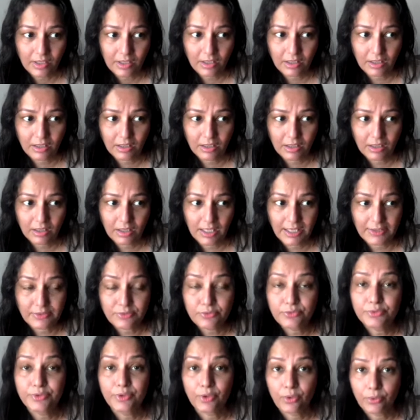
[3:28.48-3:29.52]
and
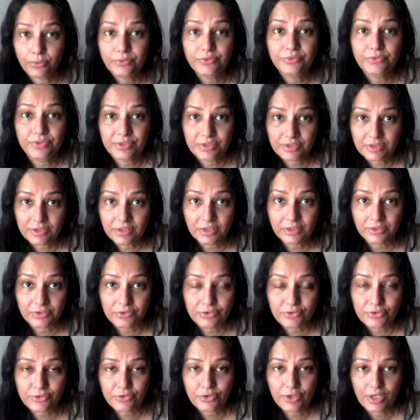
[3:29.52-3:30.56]
do your own
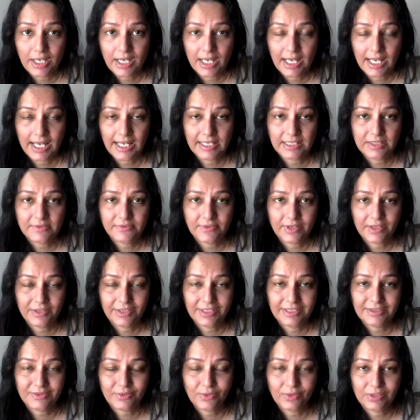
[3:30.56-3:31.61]
research as far
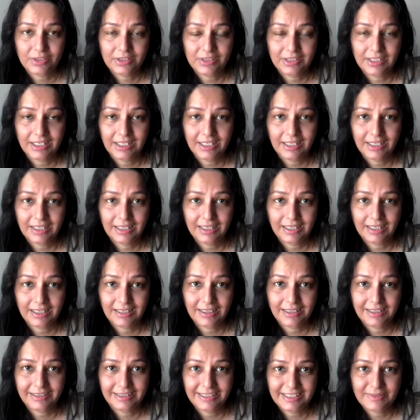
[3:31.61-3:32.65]
as all
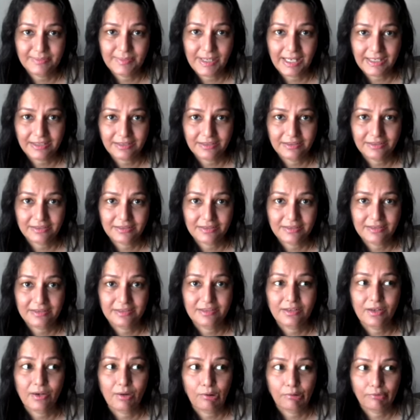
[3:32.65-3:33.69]
these
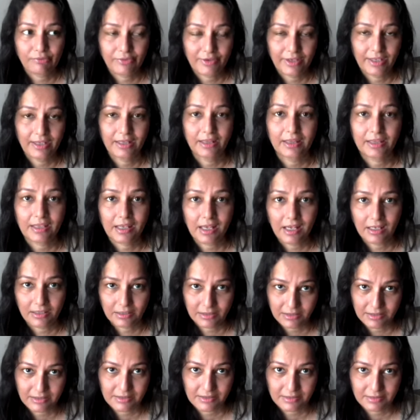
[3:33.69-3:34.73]
matters of health are
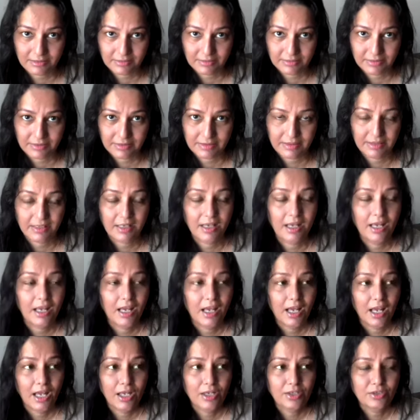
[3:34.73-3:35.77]
concerned.
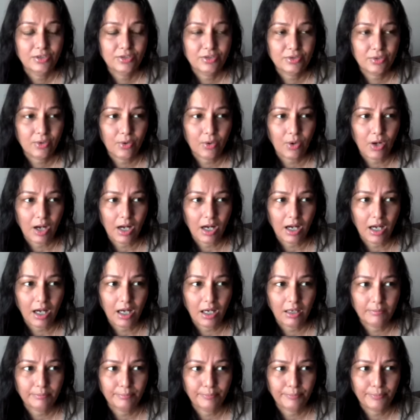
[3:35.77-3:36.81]
So
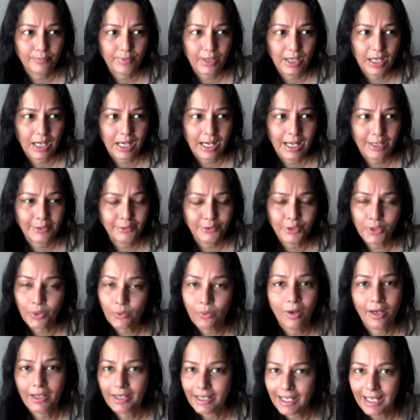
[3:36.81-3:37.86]
you know
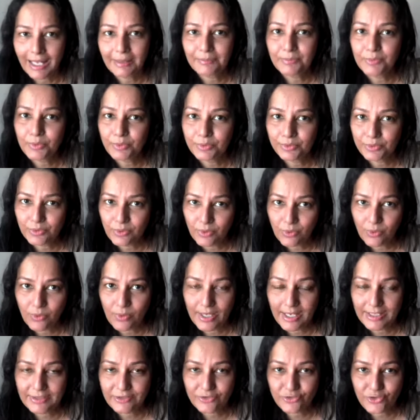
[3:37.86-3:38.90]
what, I'm gonna go
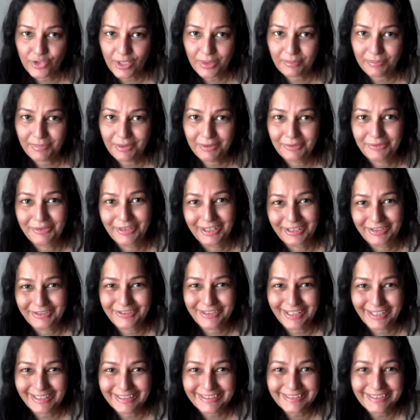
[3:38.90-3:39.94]
and check my weight
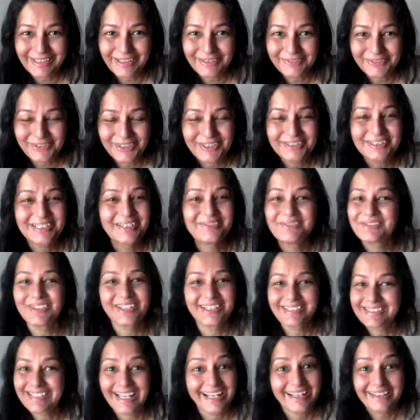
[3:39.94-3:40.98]
right now because I'm so
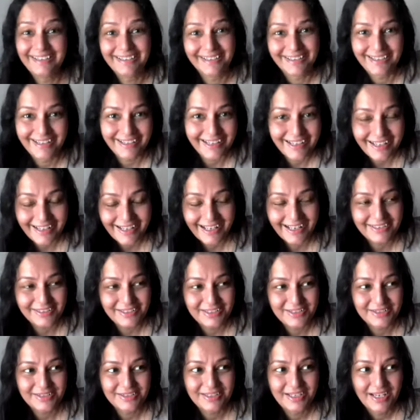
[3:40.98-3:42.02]
excited that I
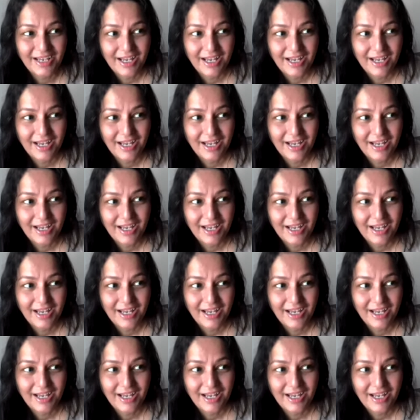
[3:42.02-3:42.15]
just